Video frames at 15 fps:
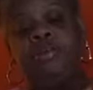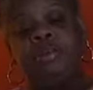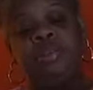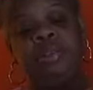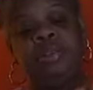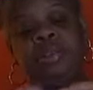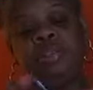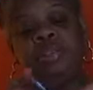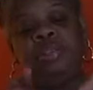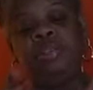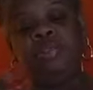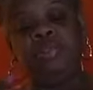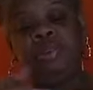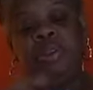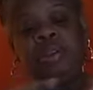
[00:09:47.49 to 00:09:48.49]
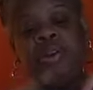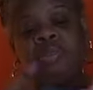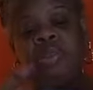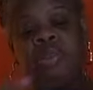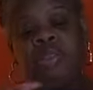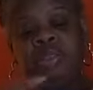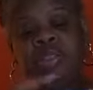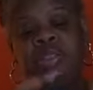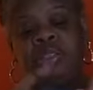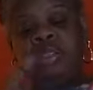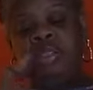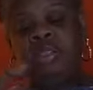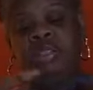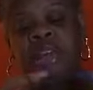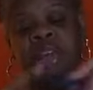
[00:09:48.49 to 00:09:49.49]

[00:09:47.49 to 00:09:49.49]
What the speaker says: But you know, God was good.